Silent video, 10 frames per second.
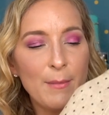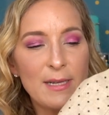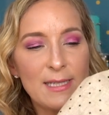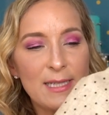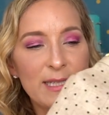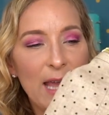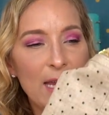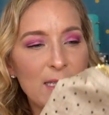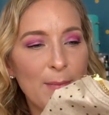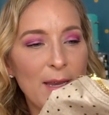But it says
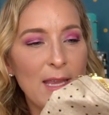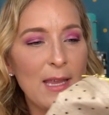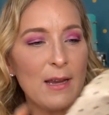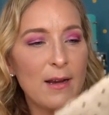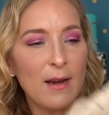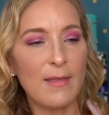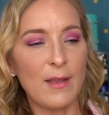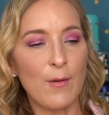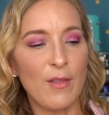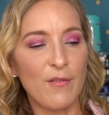Kate Spade here, and
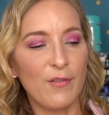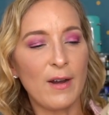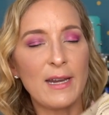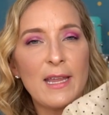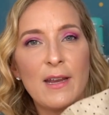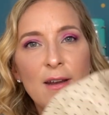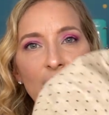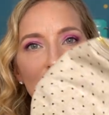then on the front here,